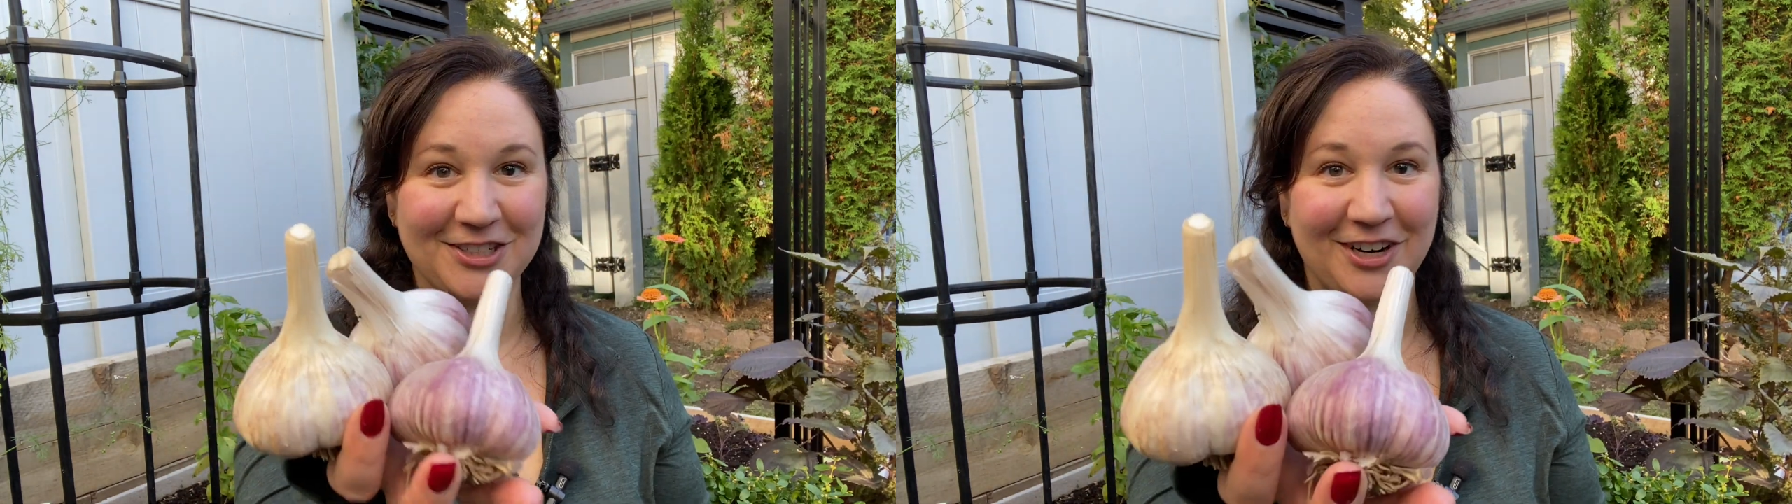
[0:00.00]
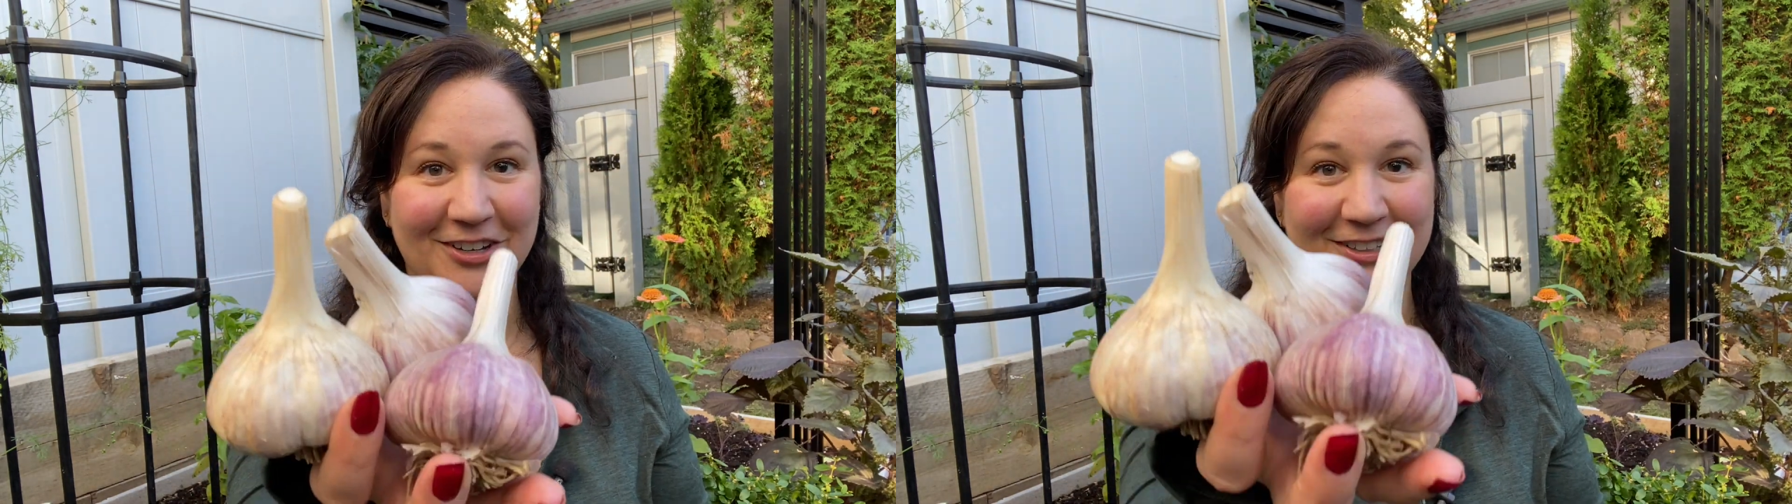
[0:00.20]

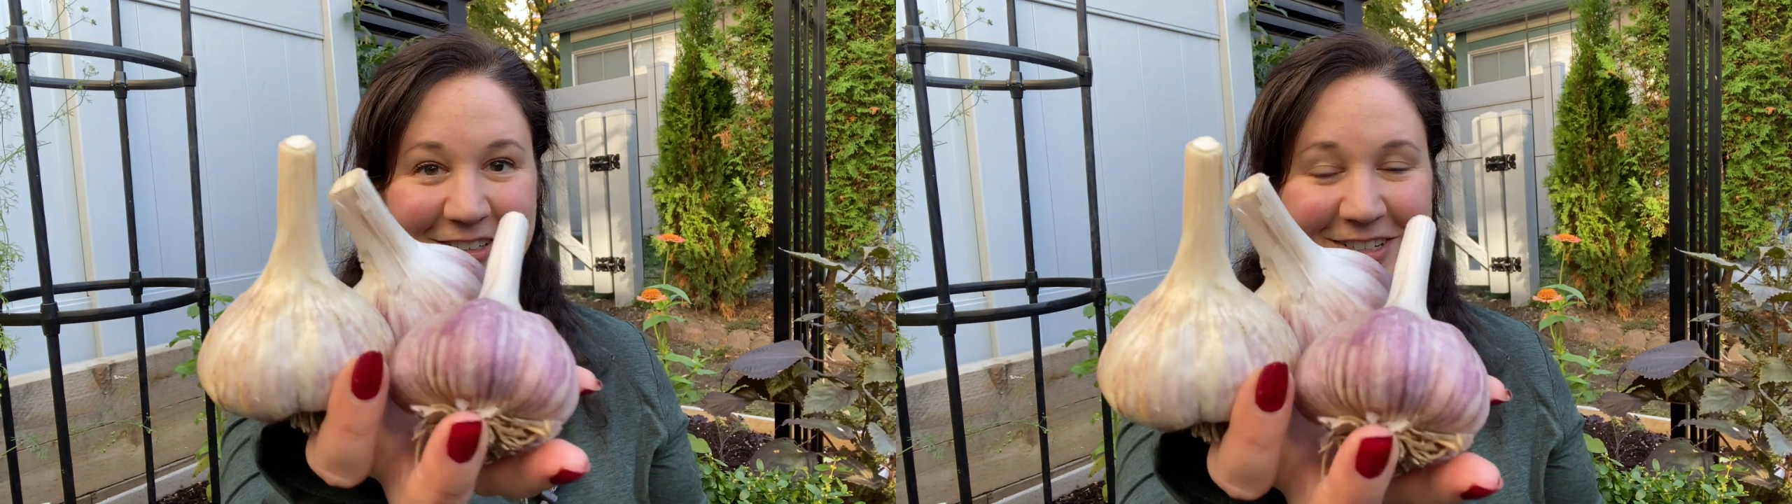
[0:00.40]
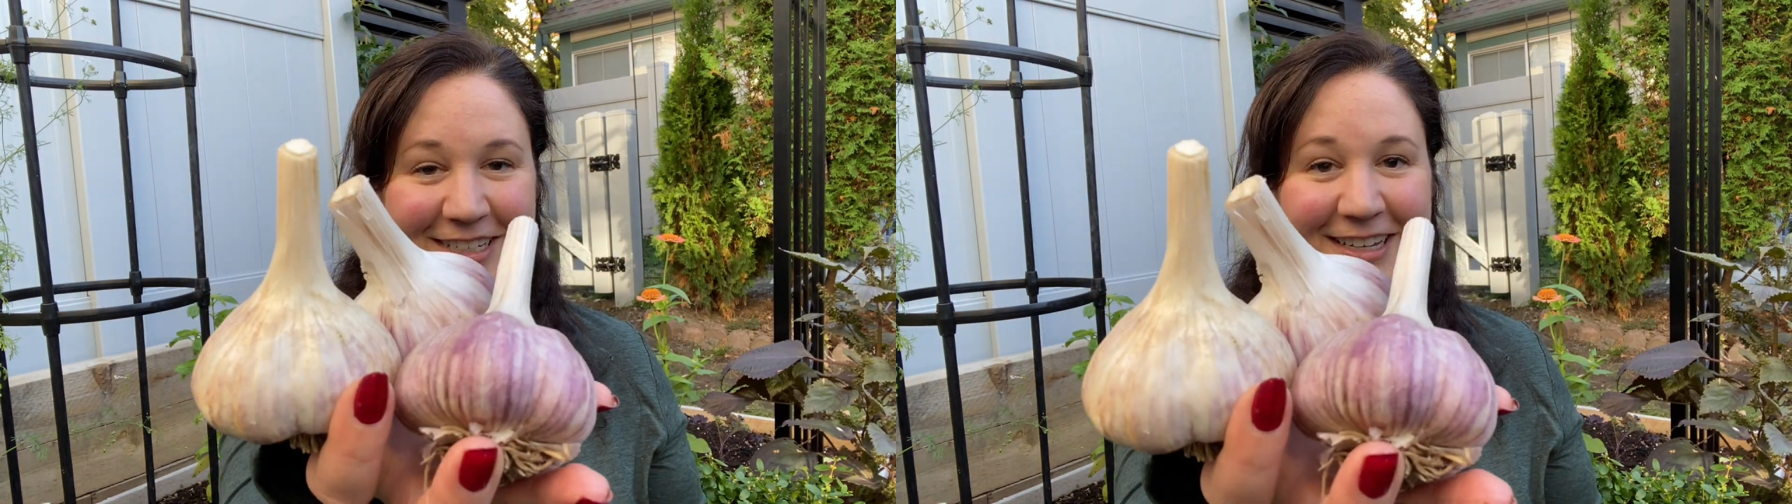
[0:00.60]
garlic
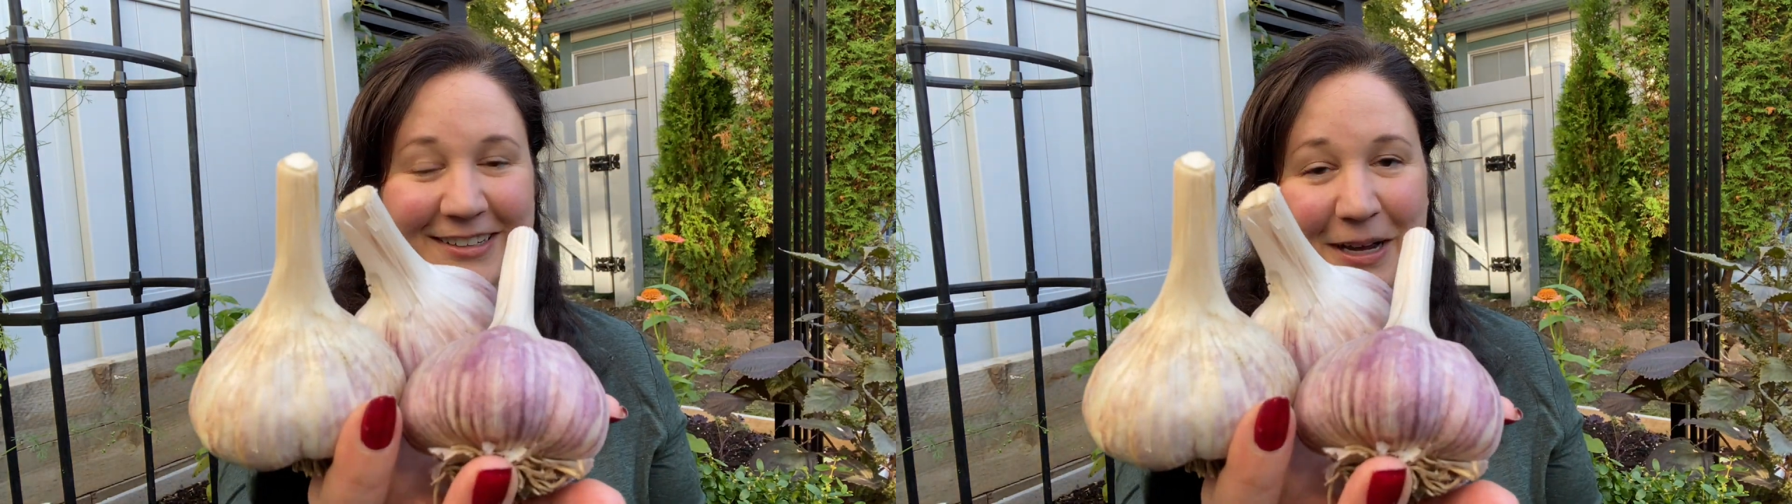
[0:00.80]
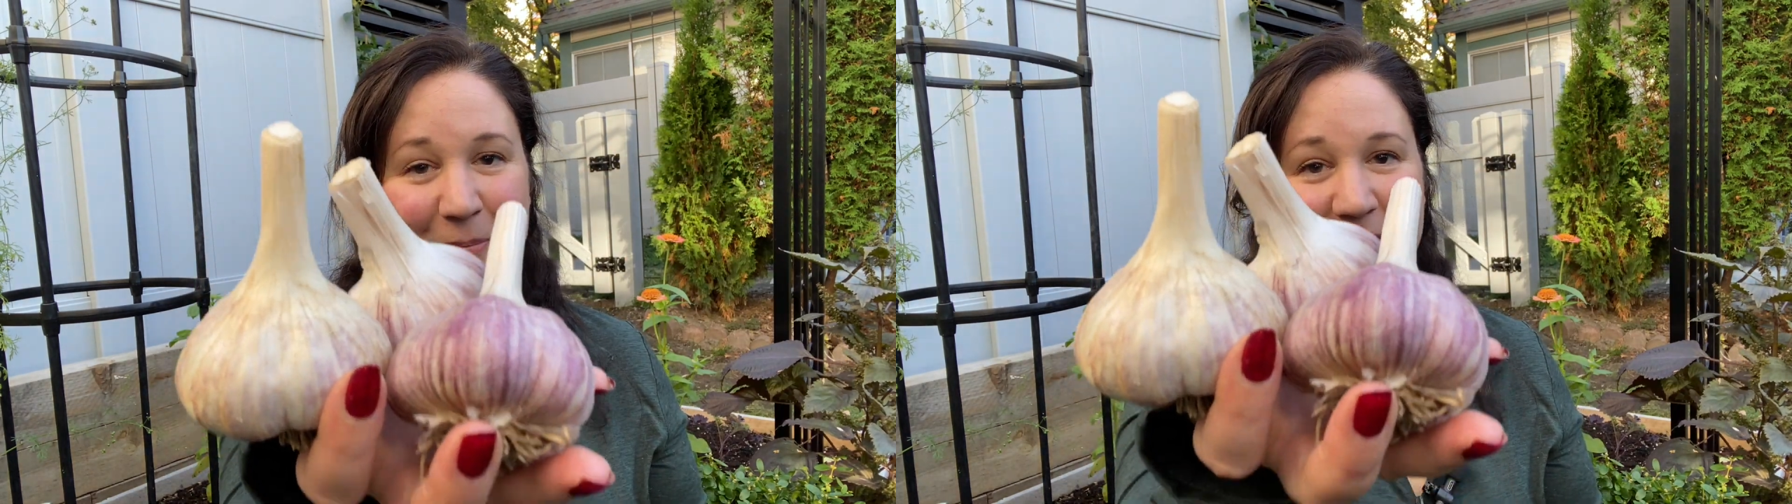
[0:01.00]
looks like. It
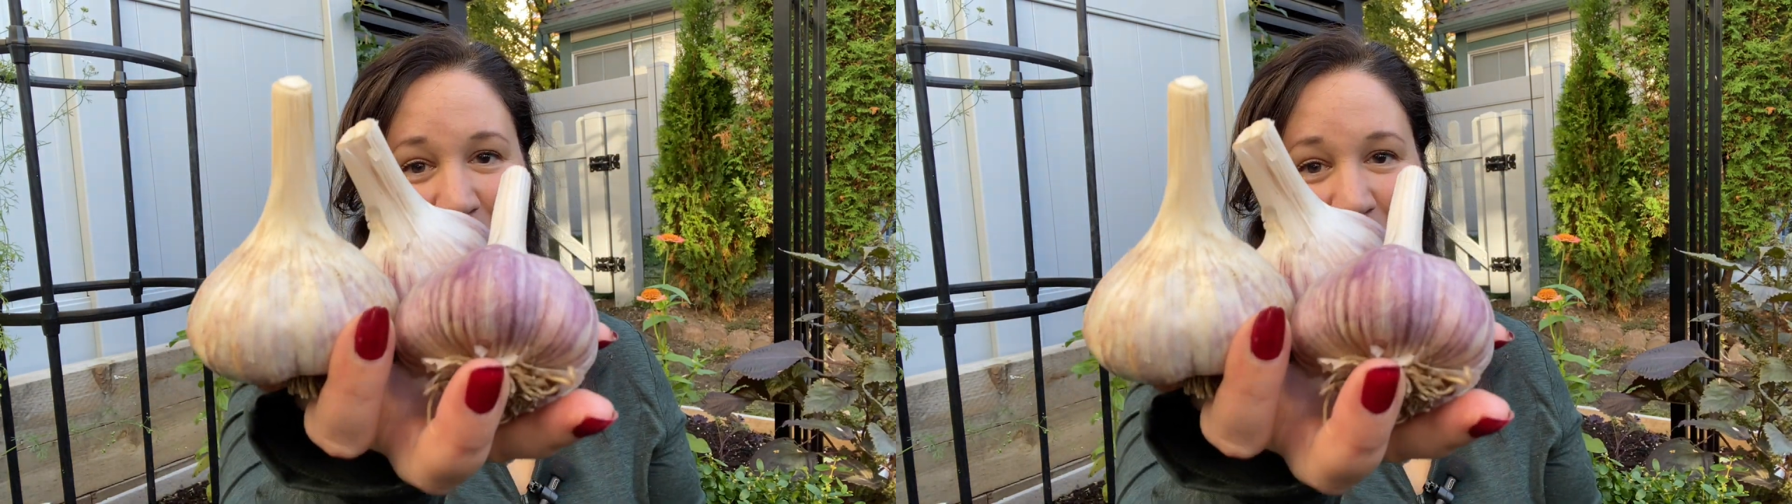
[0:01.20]
comes in a